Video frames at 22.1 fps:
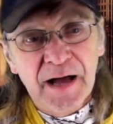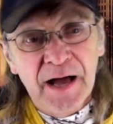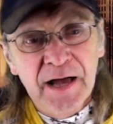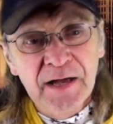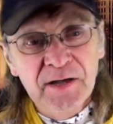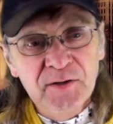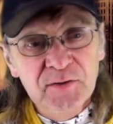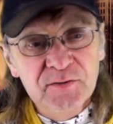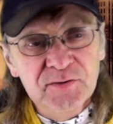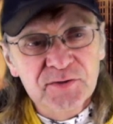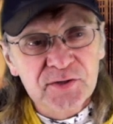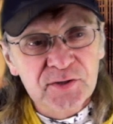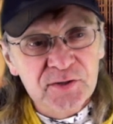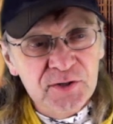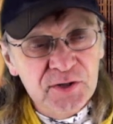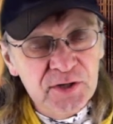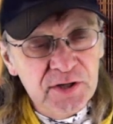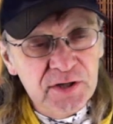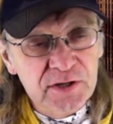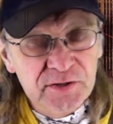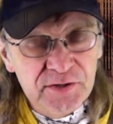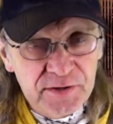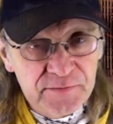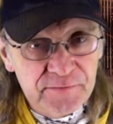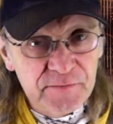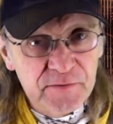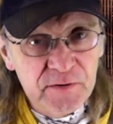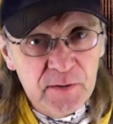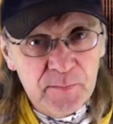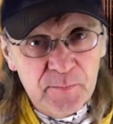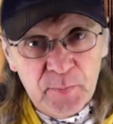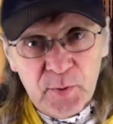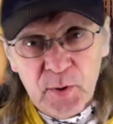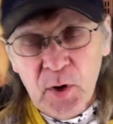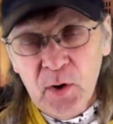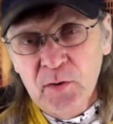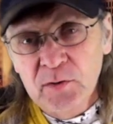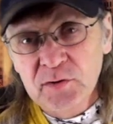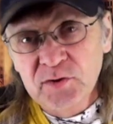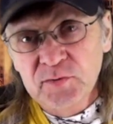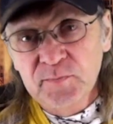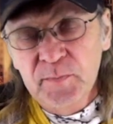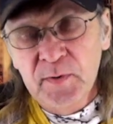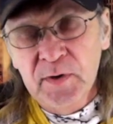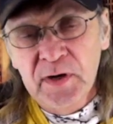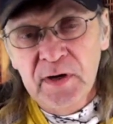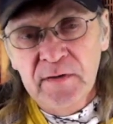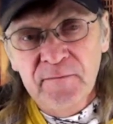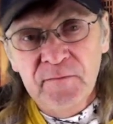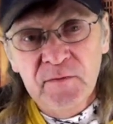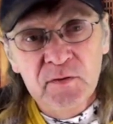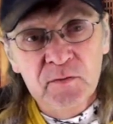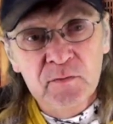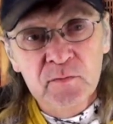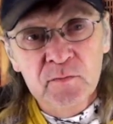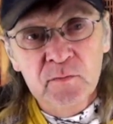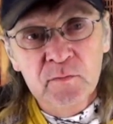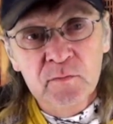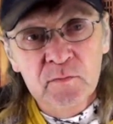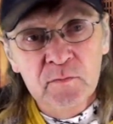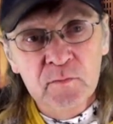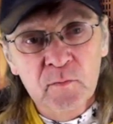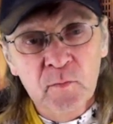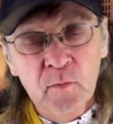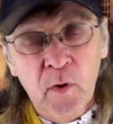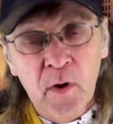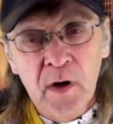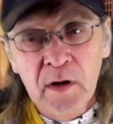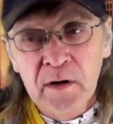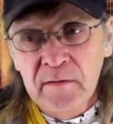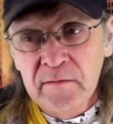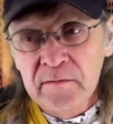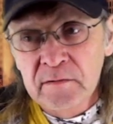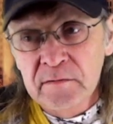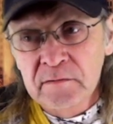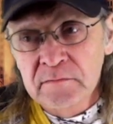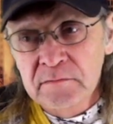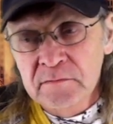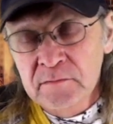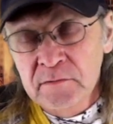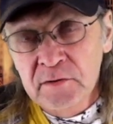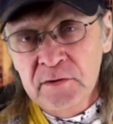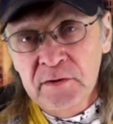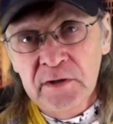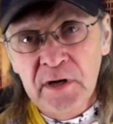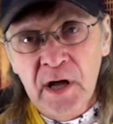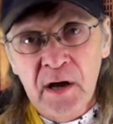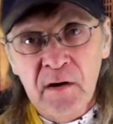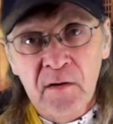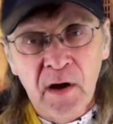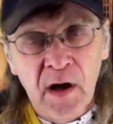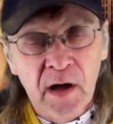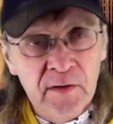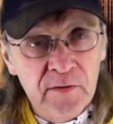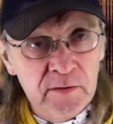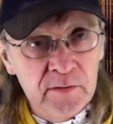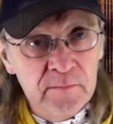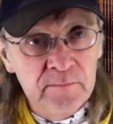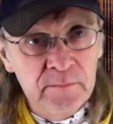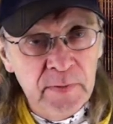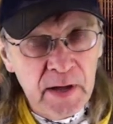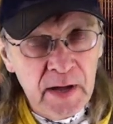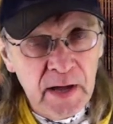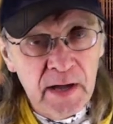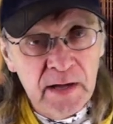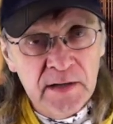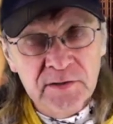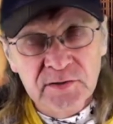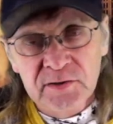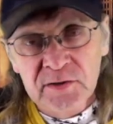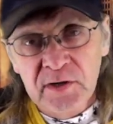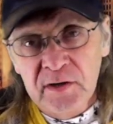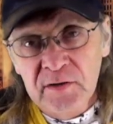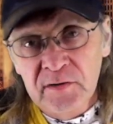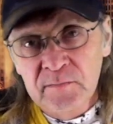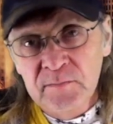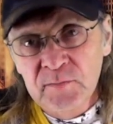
use a little different approach. But if you want to learn how other bands and other